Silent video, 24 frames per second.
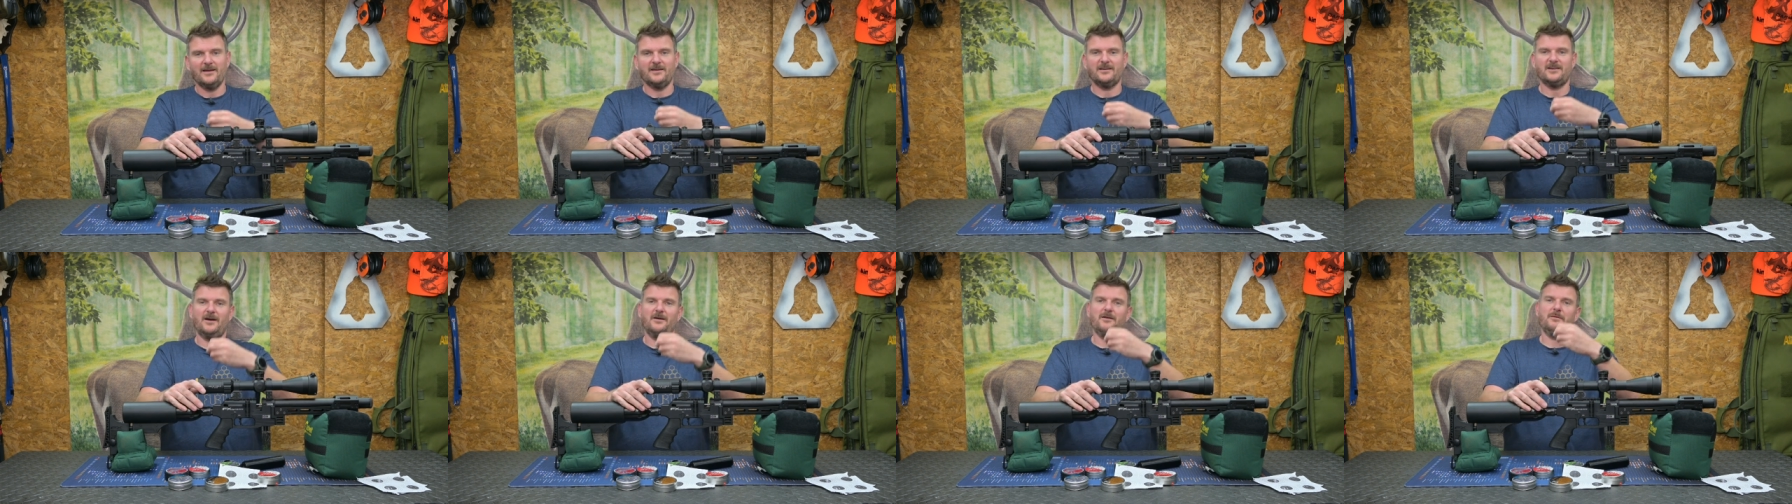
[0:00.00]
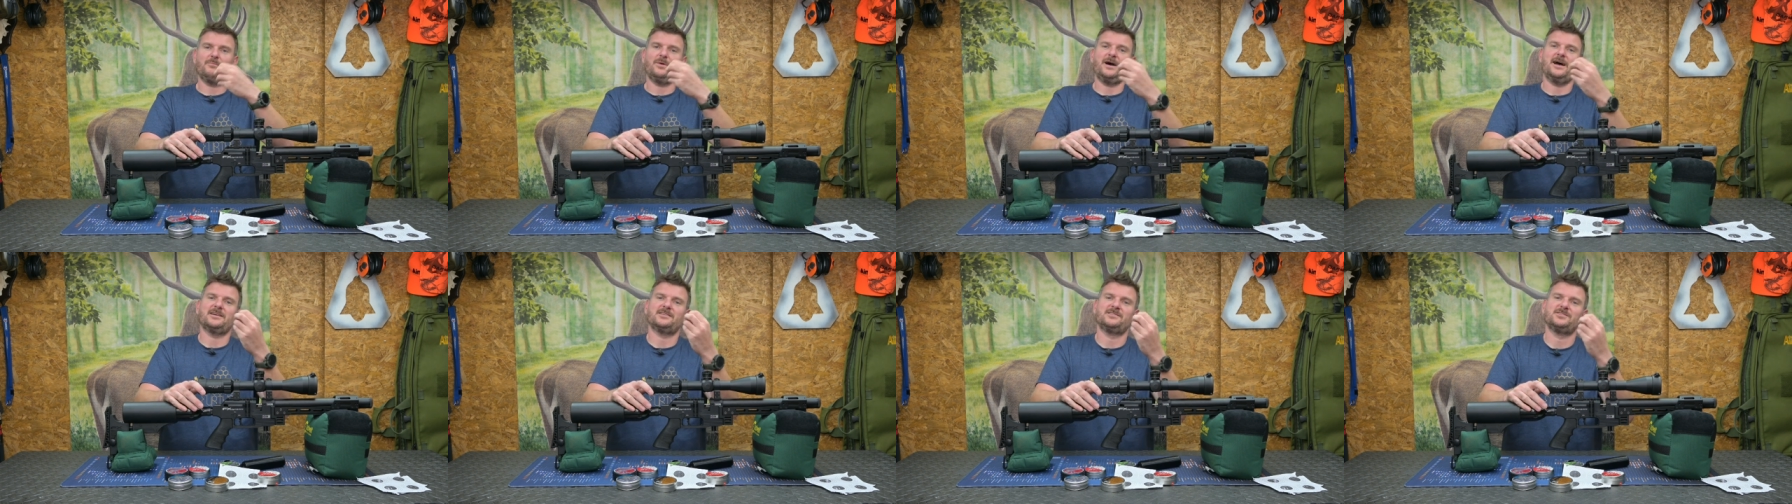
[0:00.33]

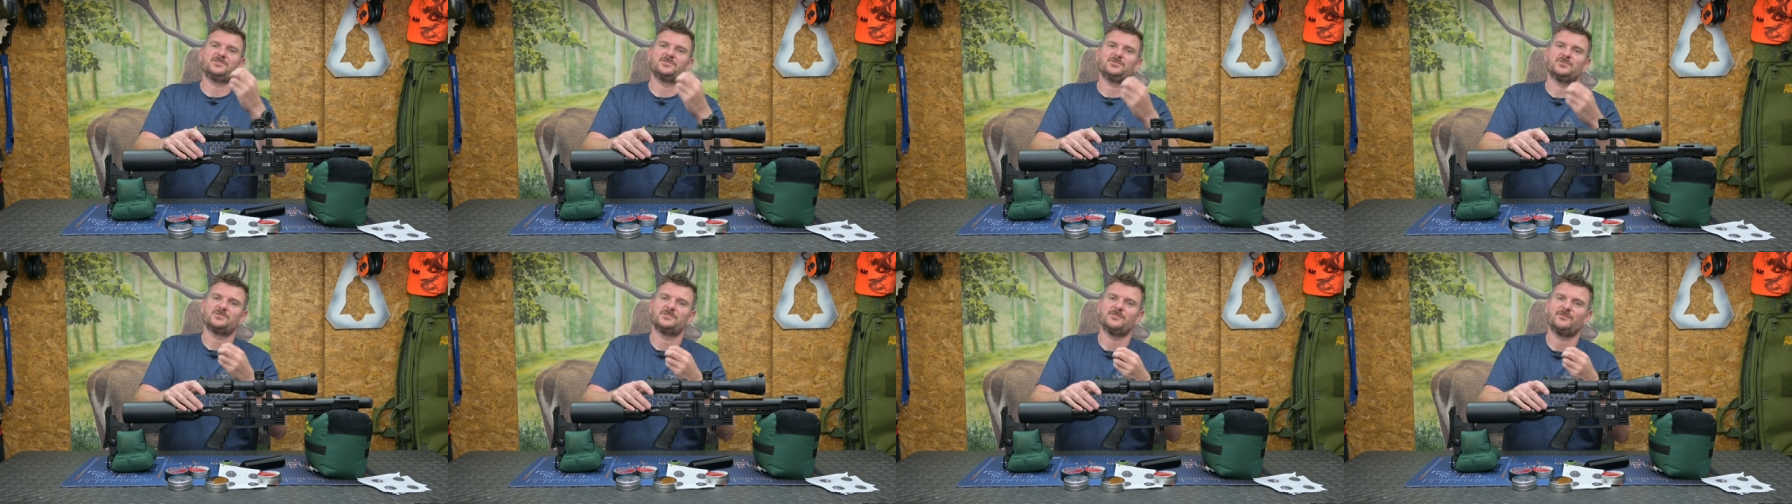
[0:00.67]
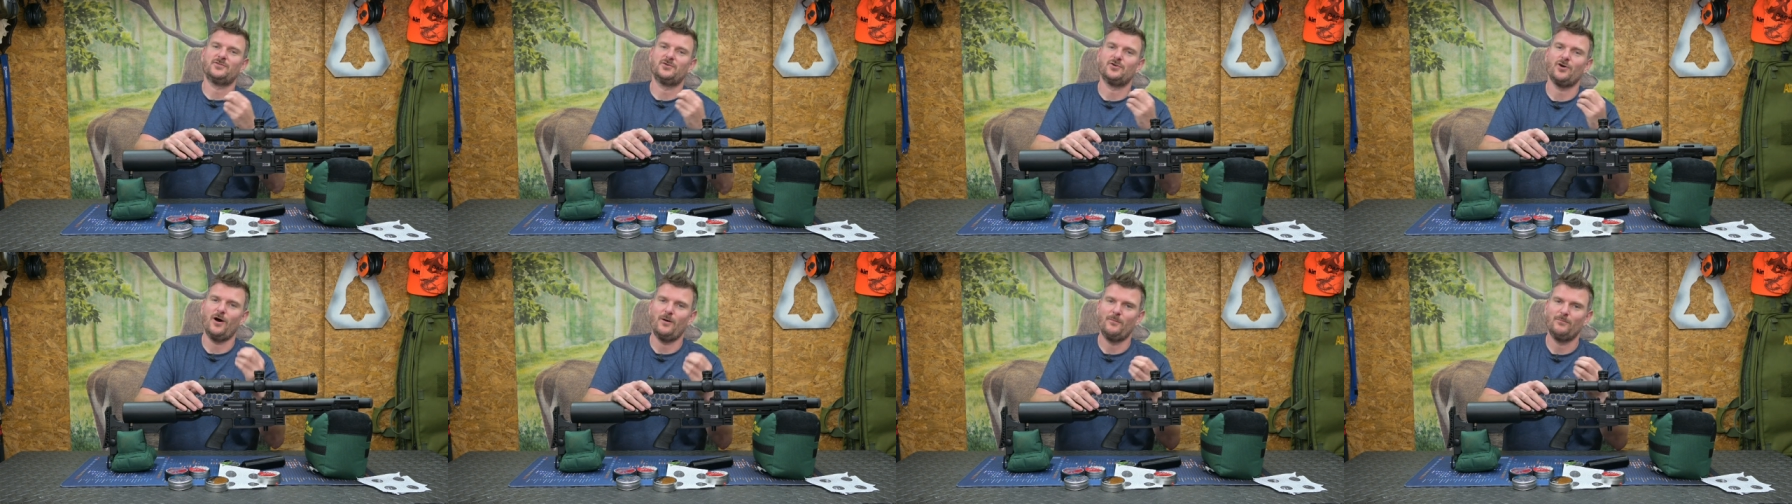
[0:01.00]
going back to the sort
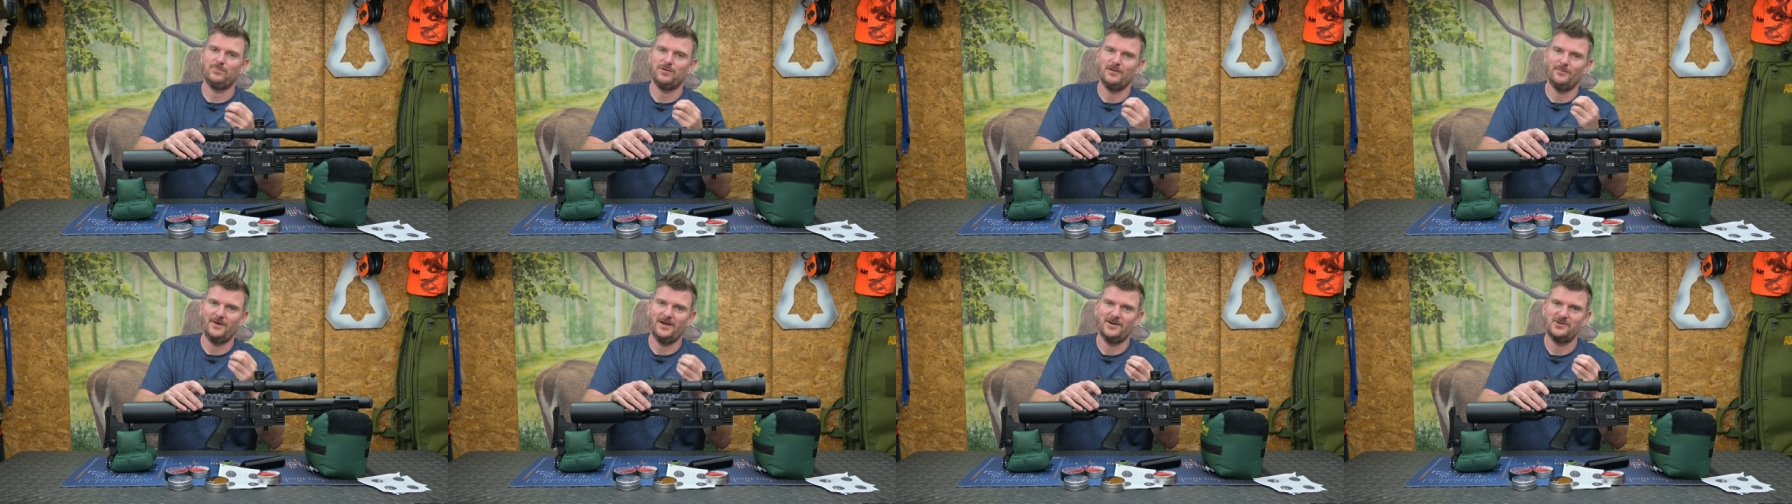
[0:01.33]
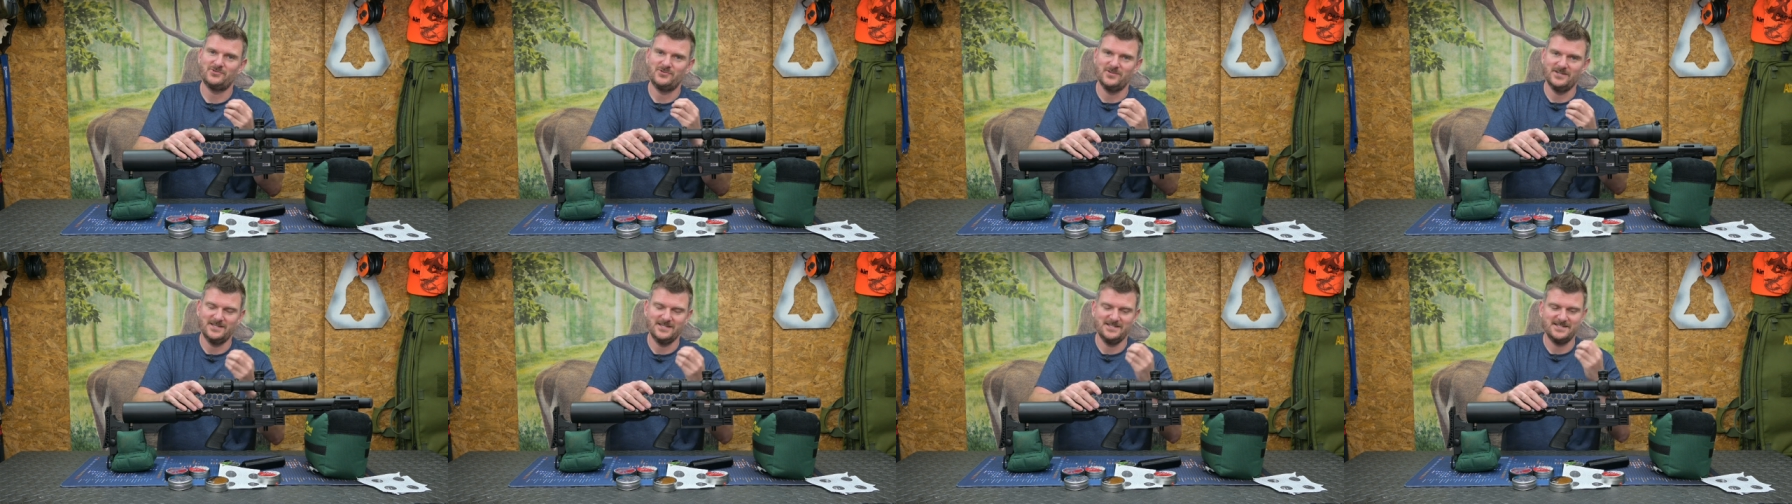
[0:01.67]
of
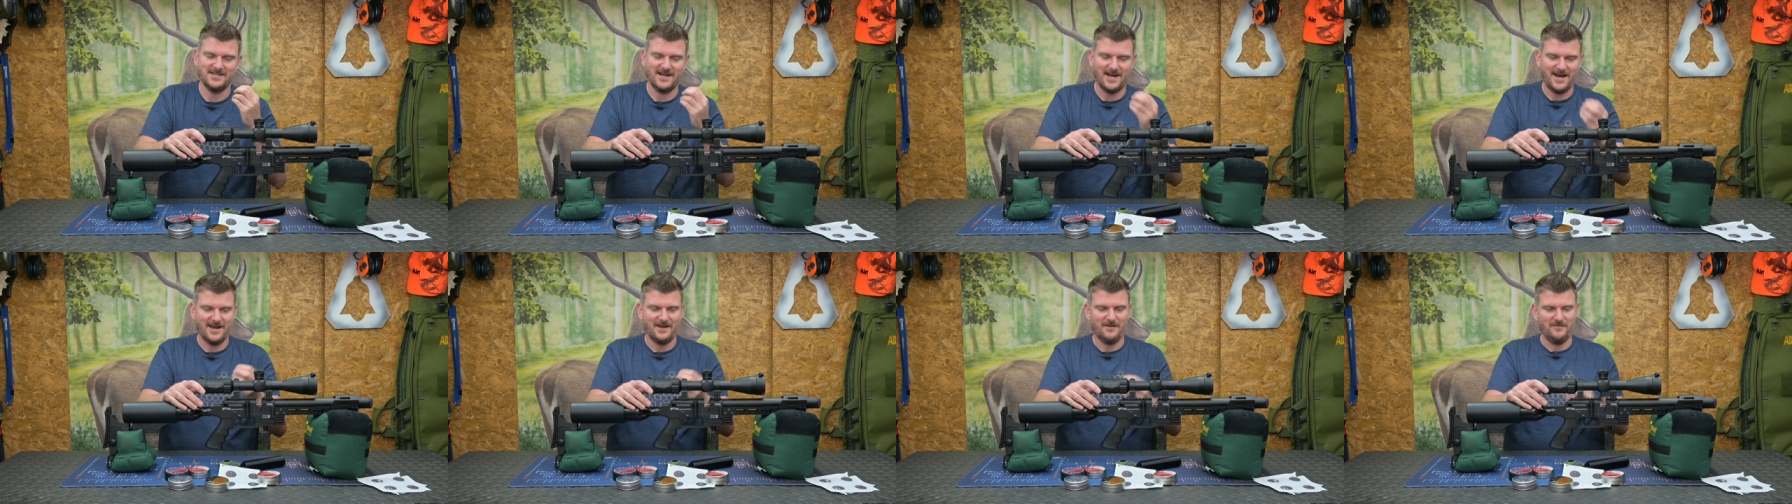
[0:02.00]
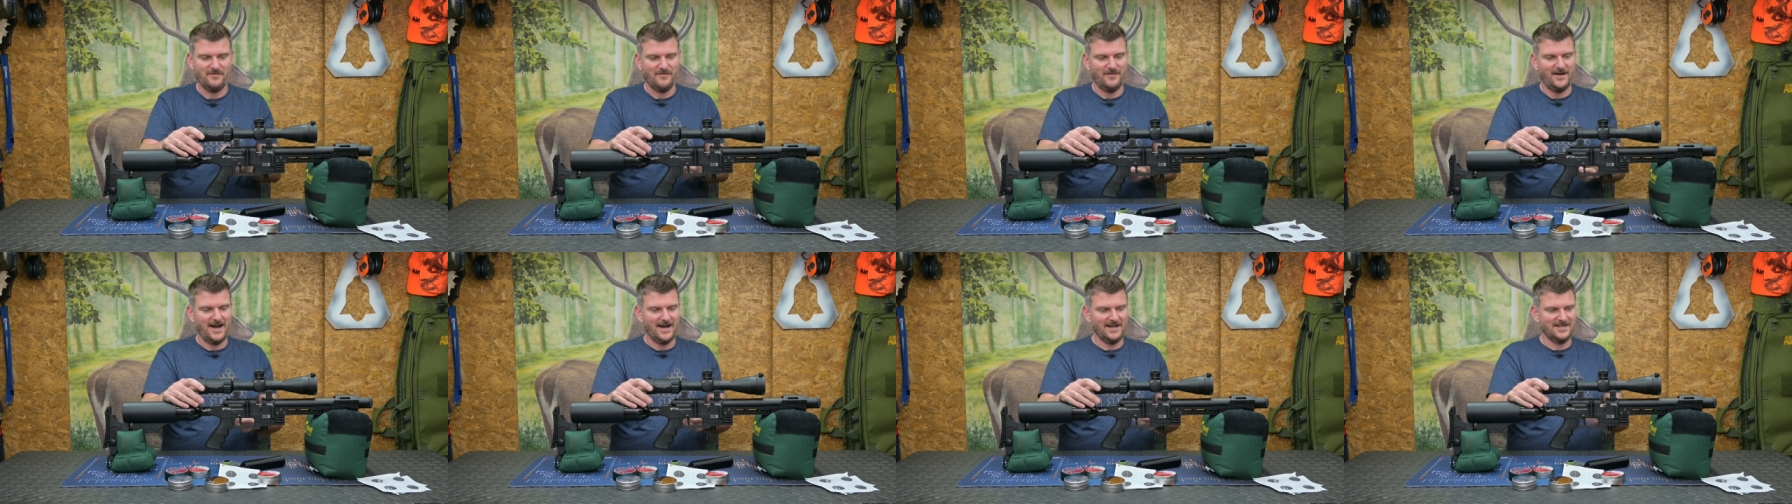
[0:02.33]
complementary design
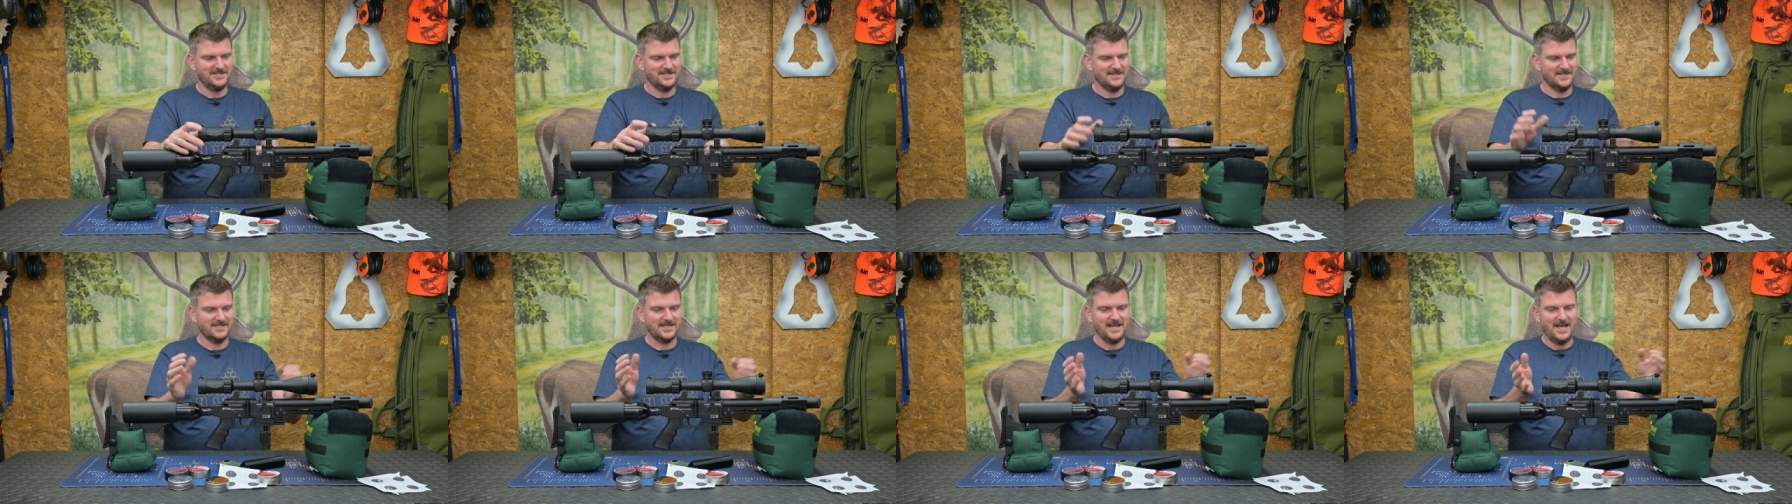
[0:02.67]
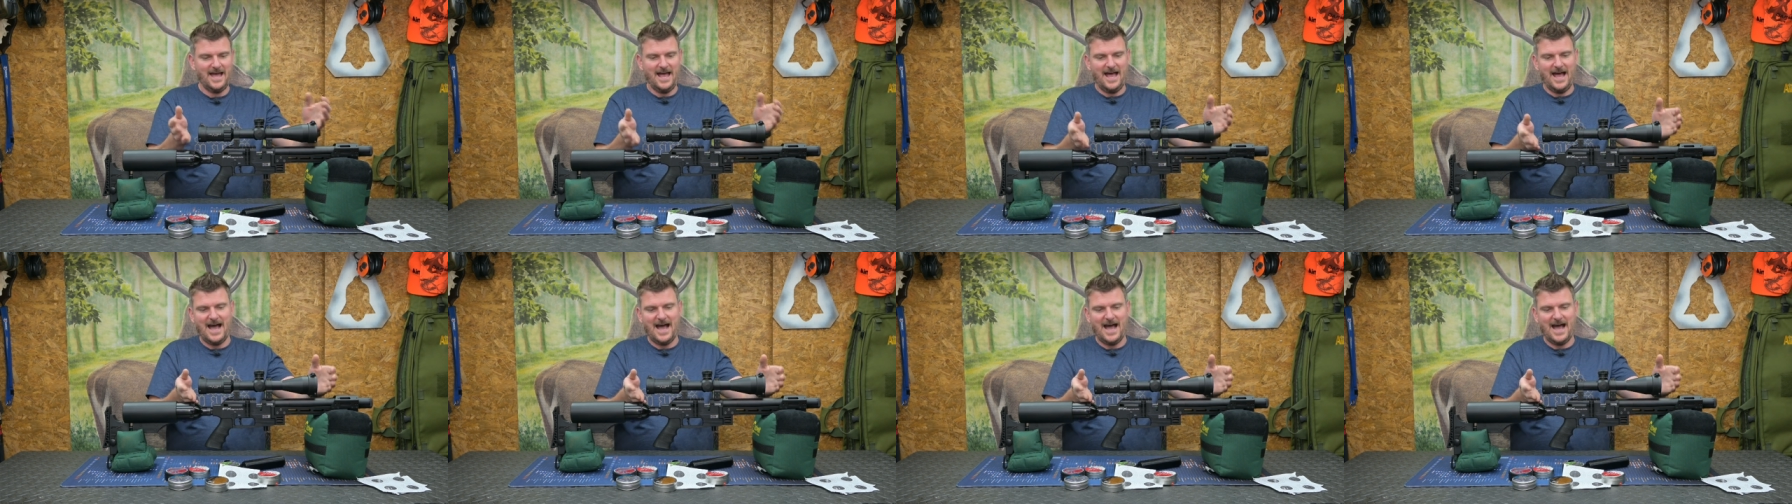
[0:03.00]
factors,